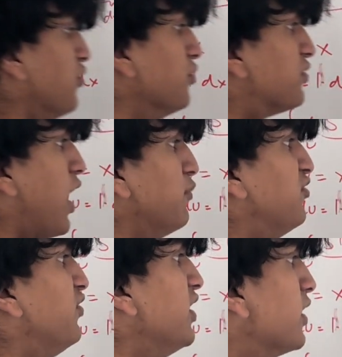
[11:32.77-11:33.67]
u times
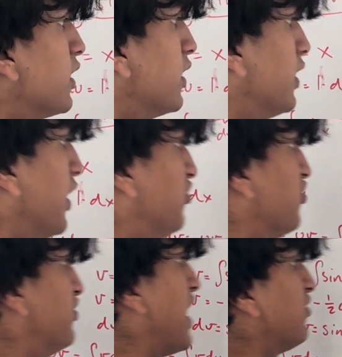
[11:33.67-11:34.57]
v is
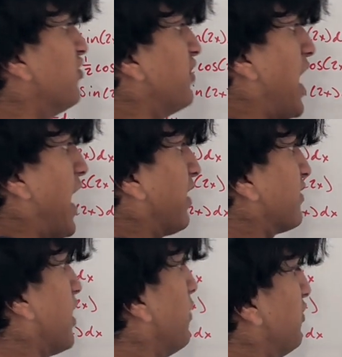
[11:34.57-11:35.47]
that's just x
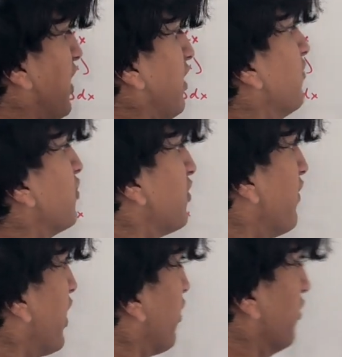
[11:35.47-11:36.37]
times tan inverse of x,